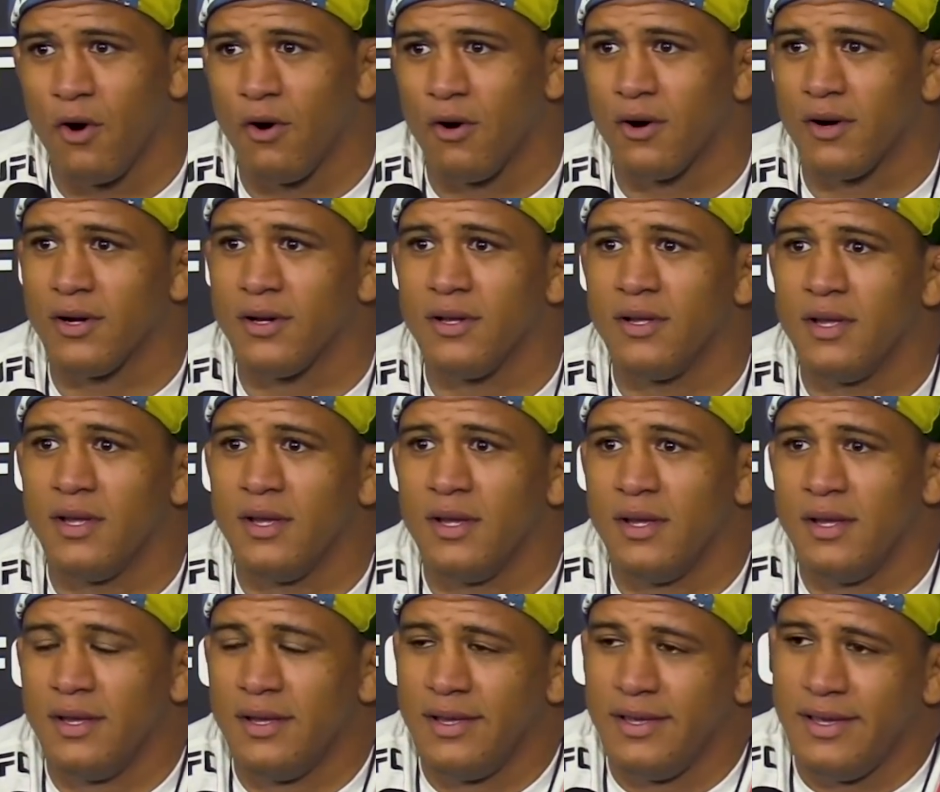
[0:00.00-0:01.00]
hard,
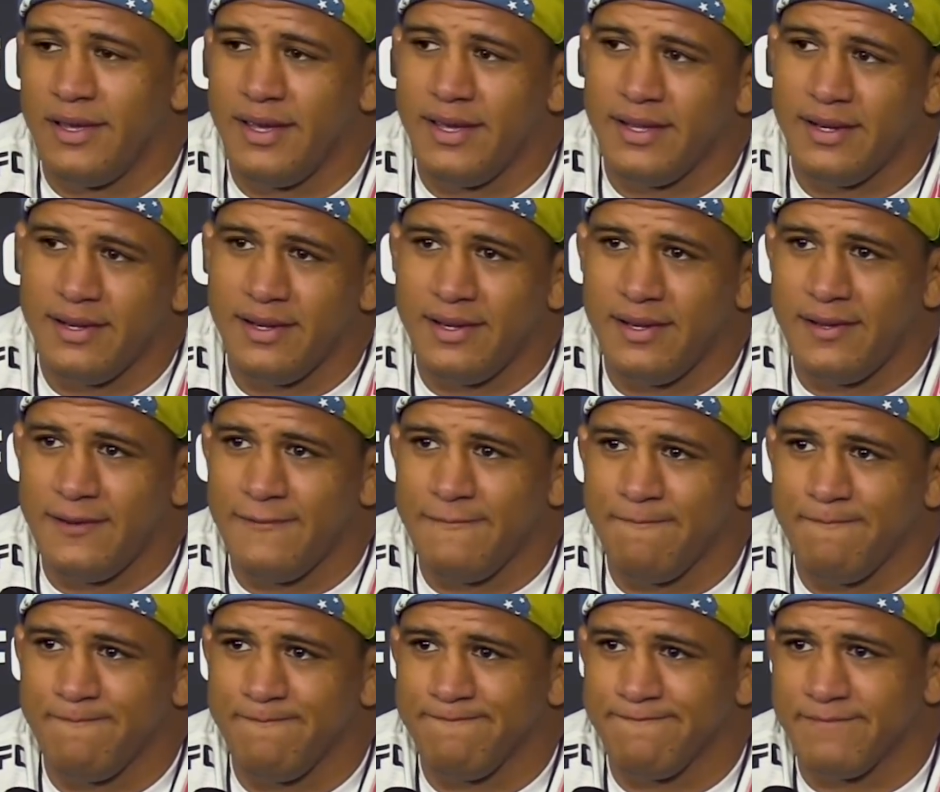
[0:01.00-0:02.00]
and uh,
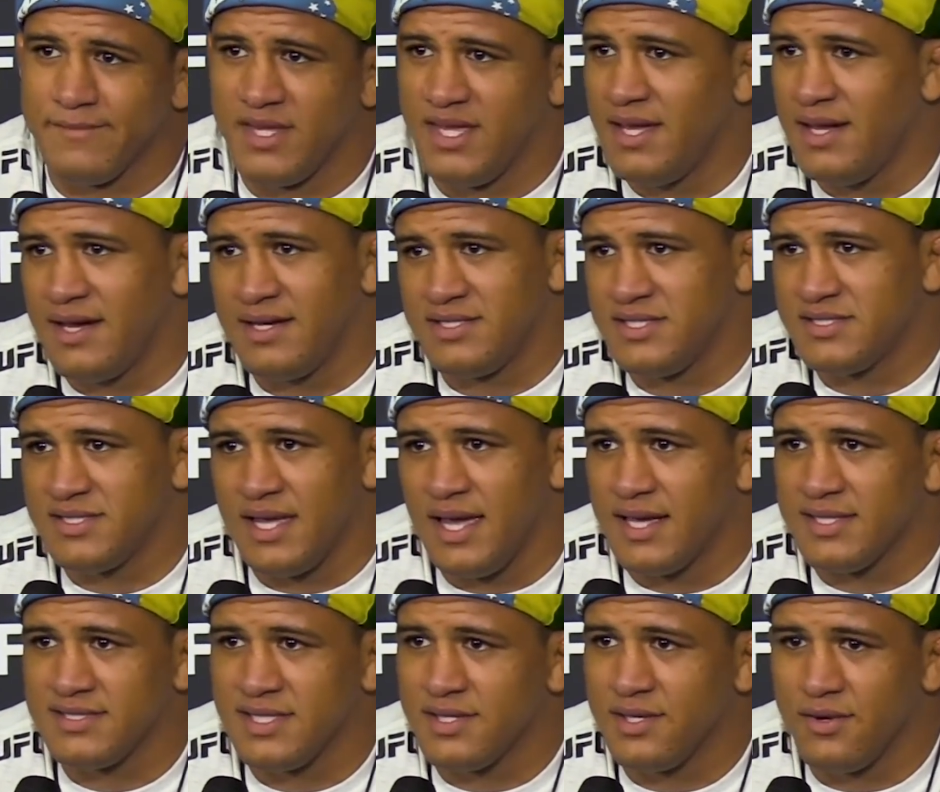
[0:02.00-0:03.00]
yeah, I just
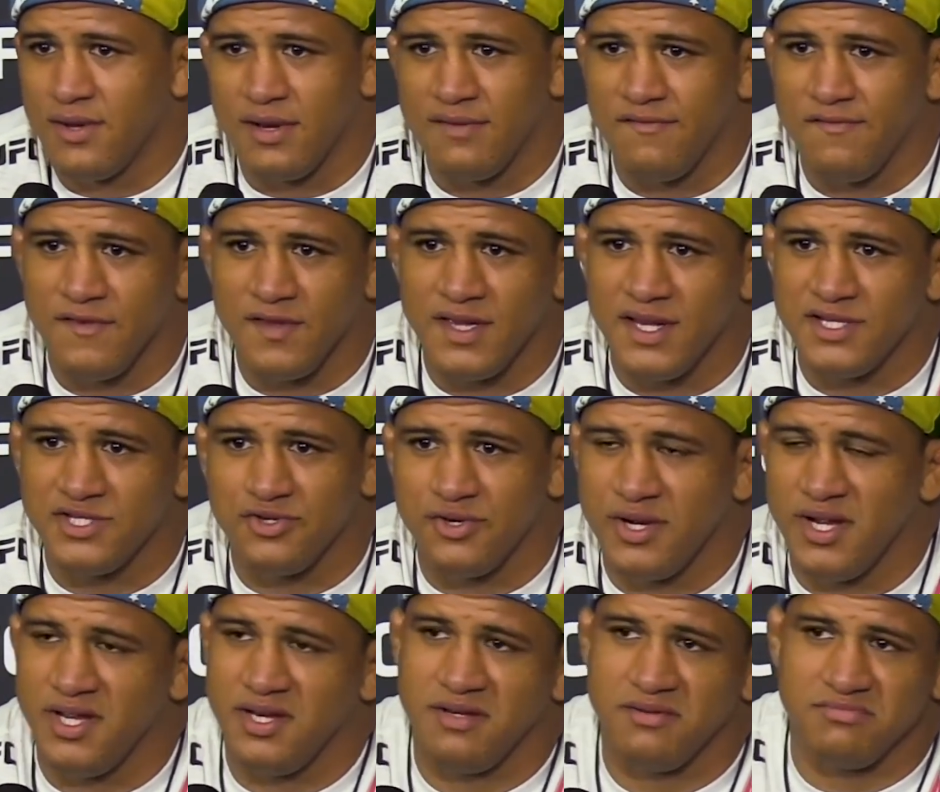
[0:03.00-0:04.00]
execute everything I
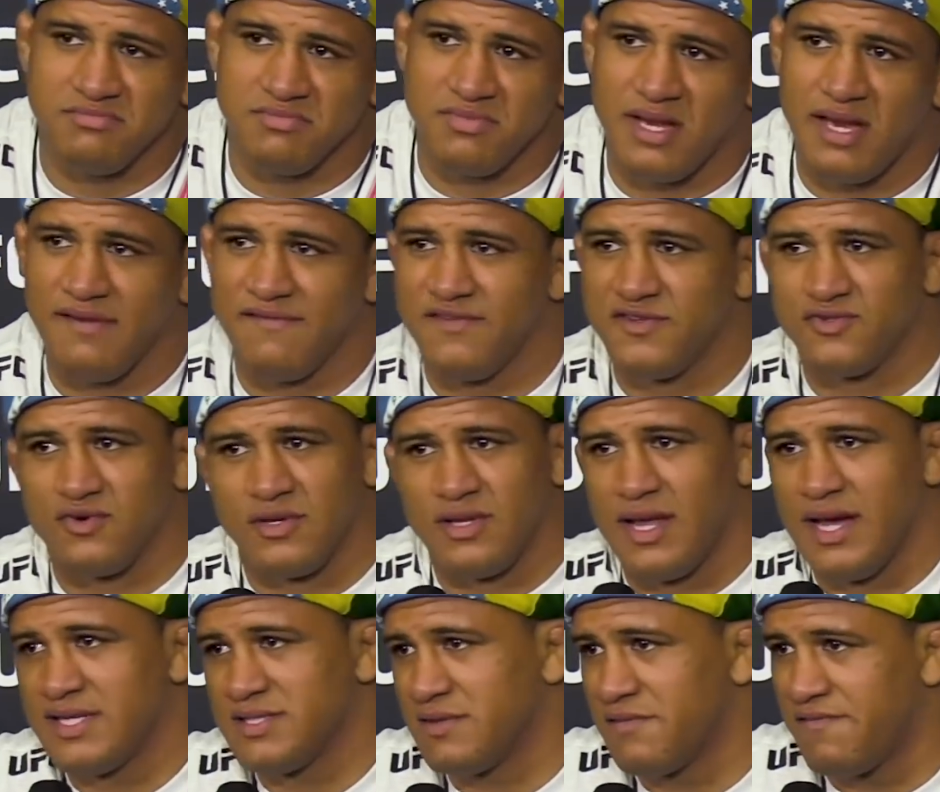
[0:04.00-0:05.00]
train. I
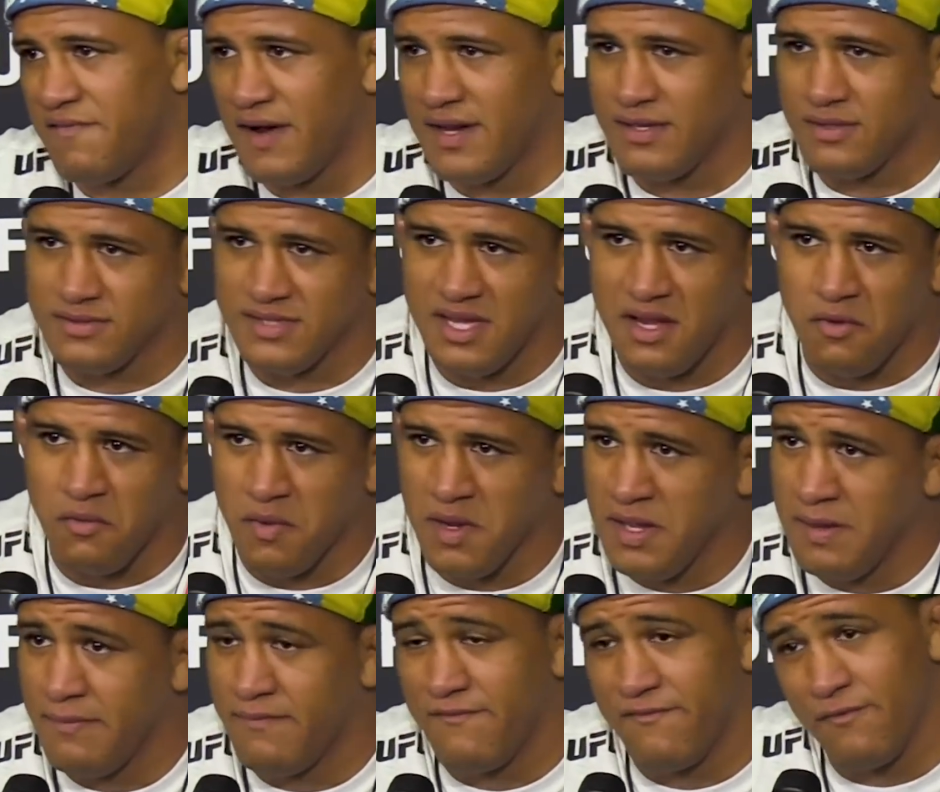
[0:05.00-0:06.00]
visualize the fight on that
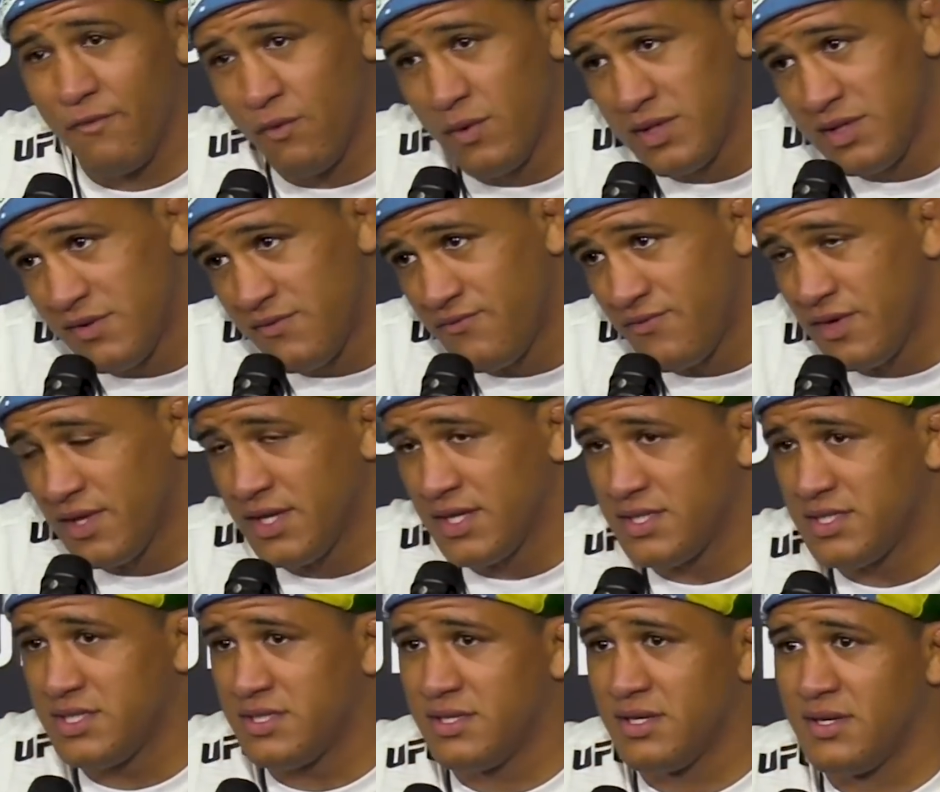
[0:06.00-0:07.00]
way with the
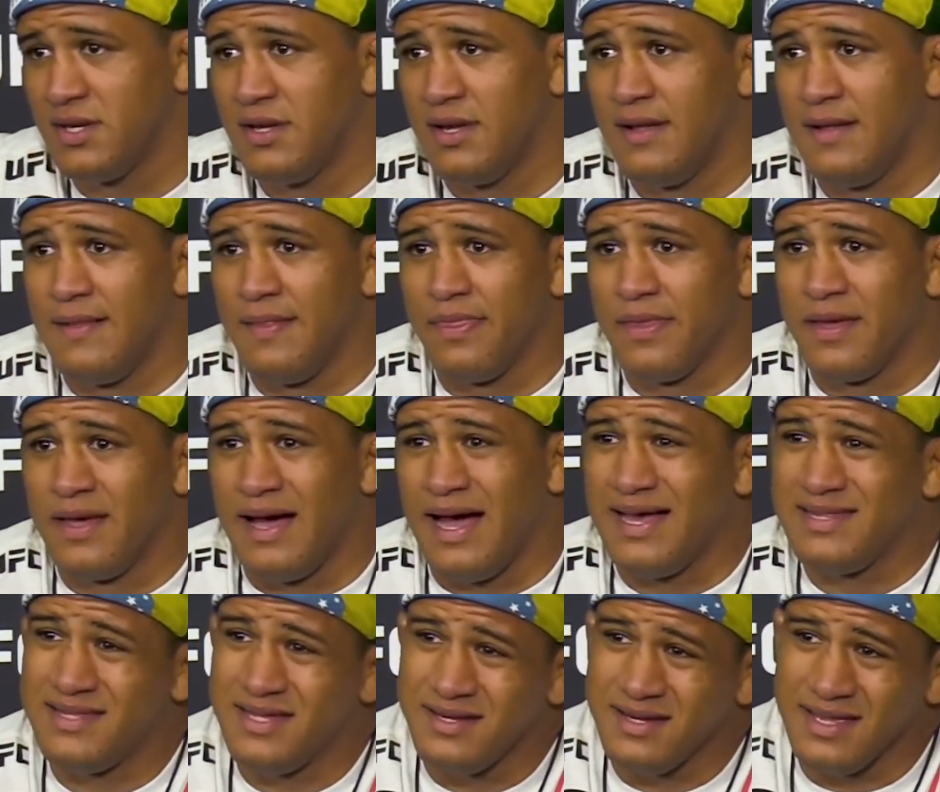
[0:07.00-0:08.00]
finish.
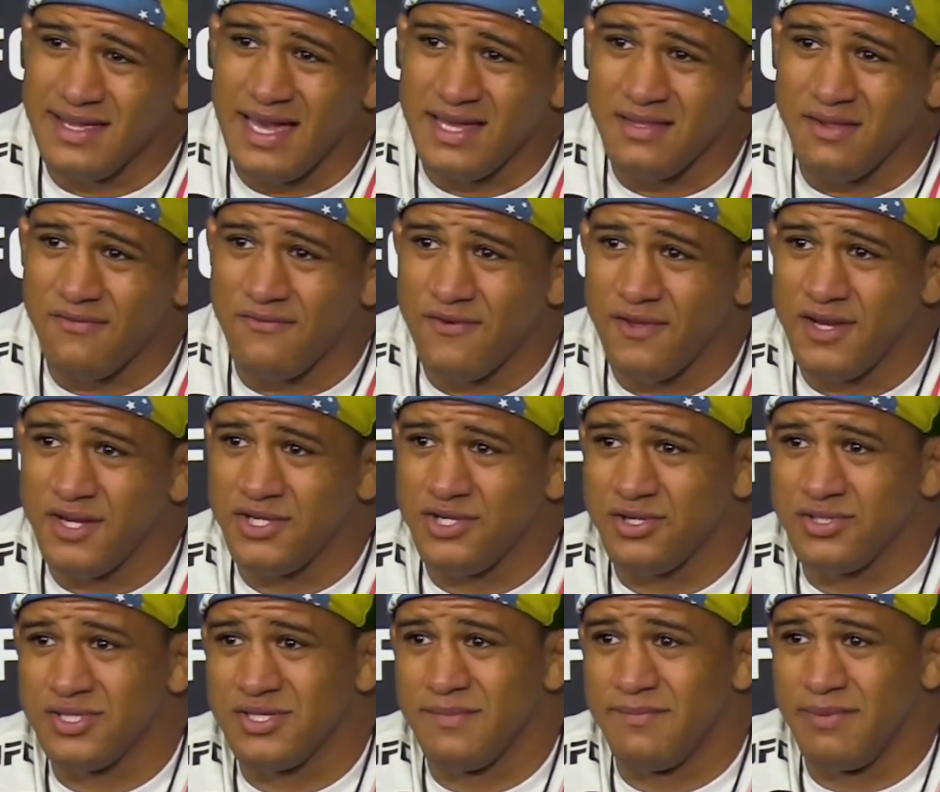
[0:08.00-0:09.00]
I didn't get the finish
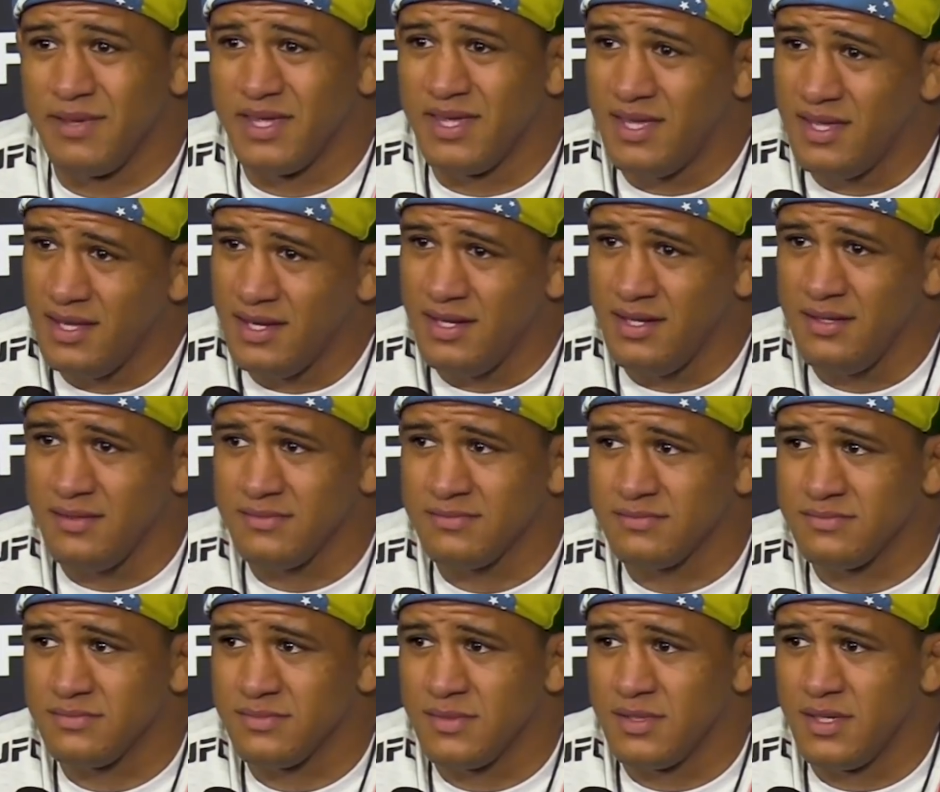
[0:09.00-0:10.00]
on the beginning,